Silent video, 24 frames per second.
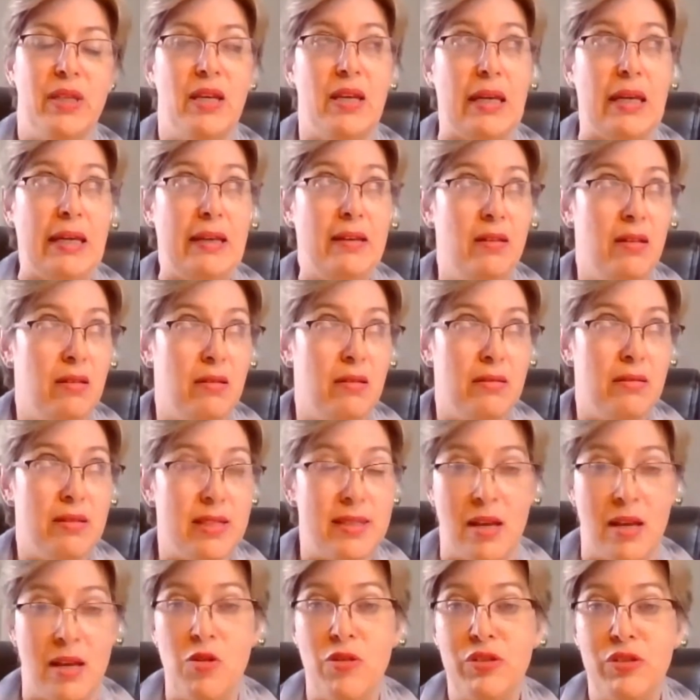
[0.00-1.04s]
in
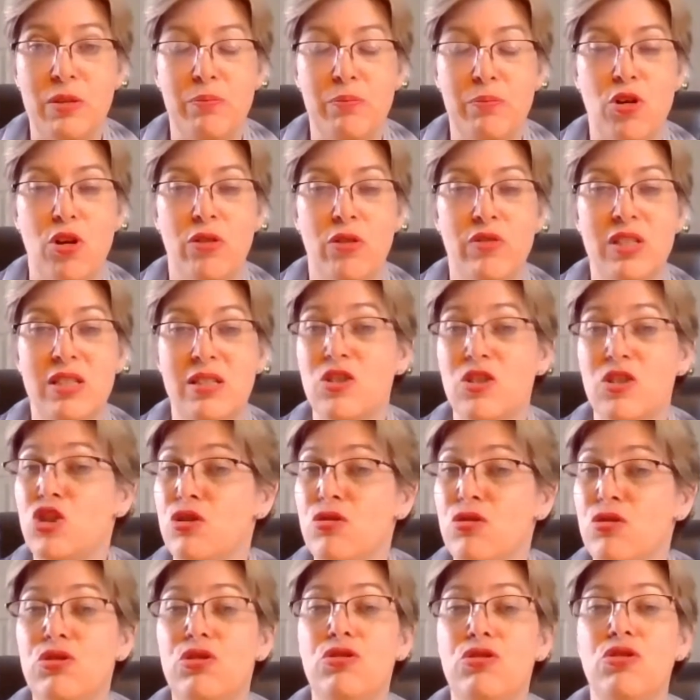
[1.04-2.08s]
some of the provinces,
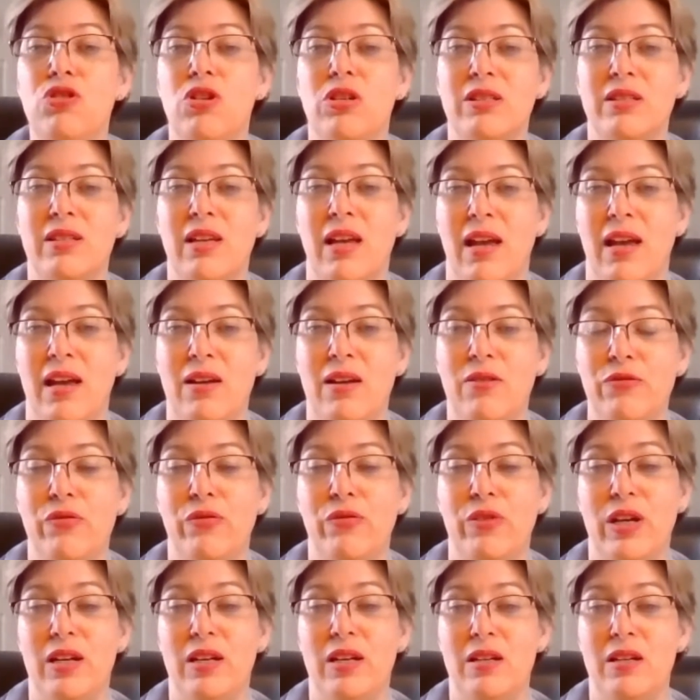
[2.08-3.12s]
you do not have
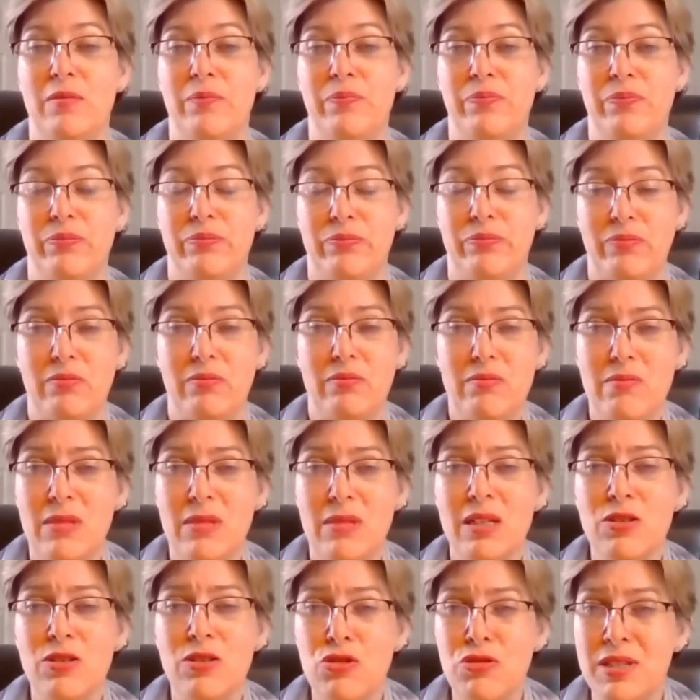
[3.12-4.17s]

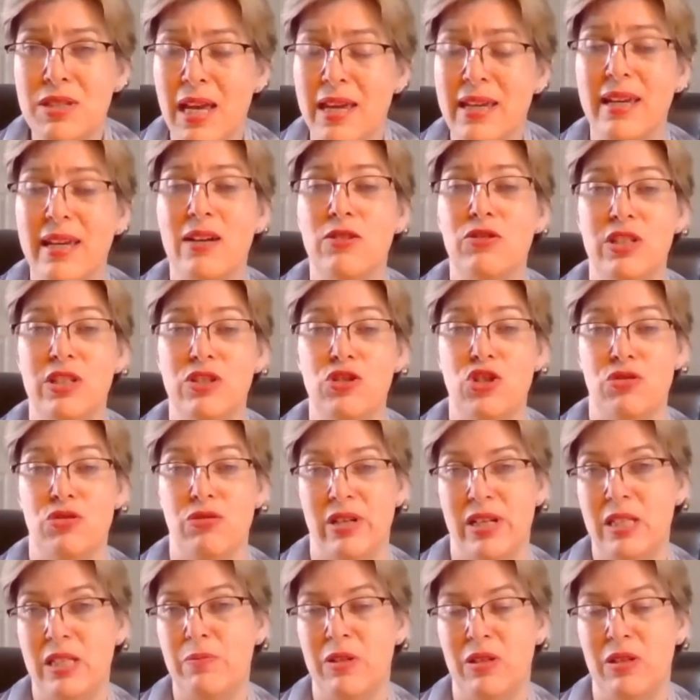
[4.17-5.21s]
to take out
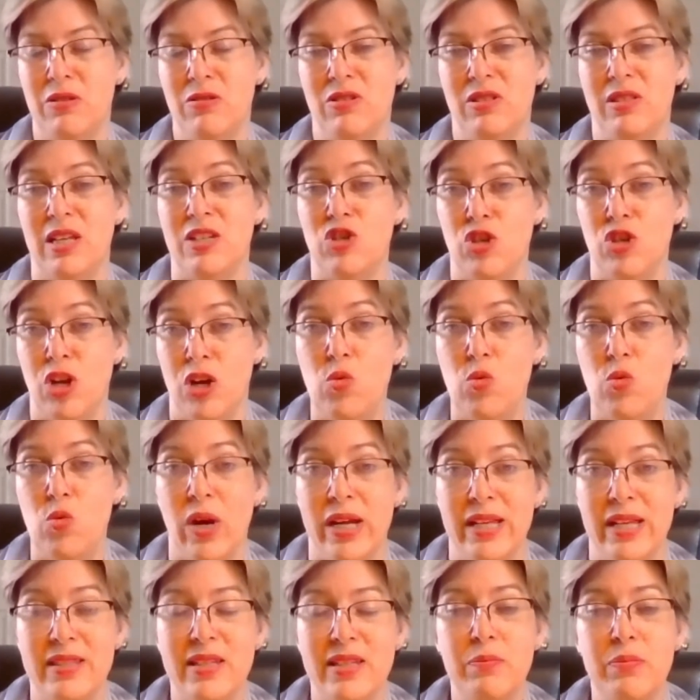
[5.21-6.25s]
insurance because there's no
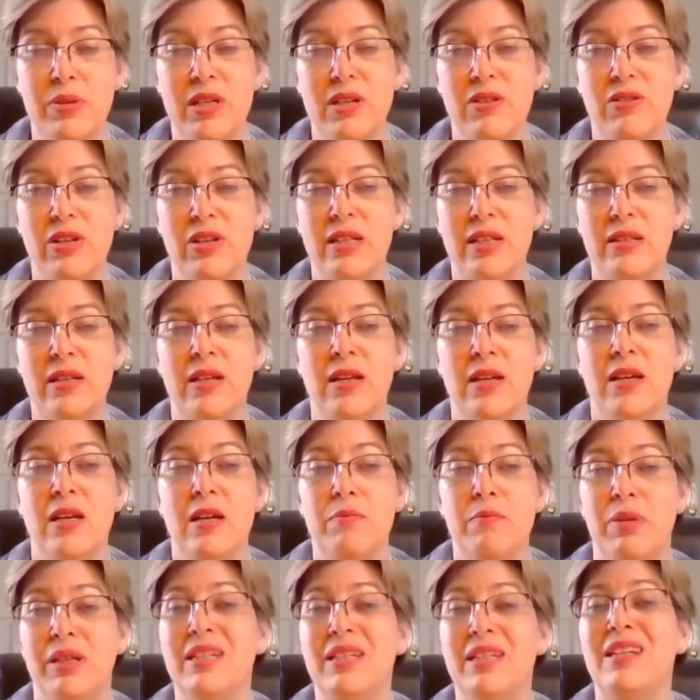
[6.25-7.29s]
waiting period,
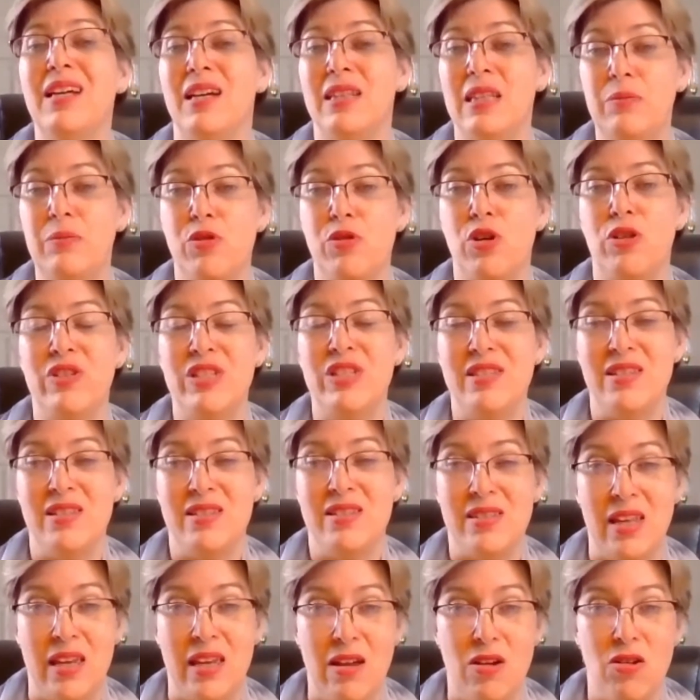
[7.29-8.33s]
but in other
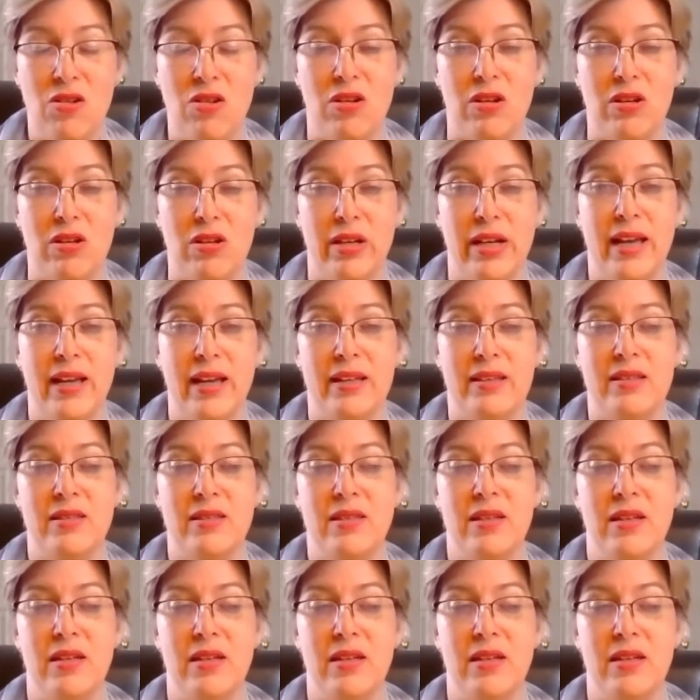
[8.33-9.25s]
provinces they are. And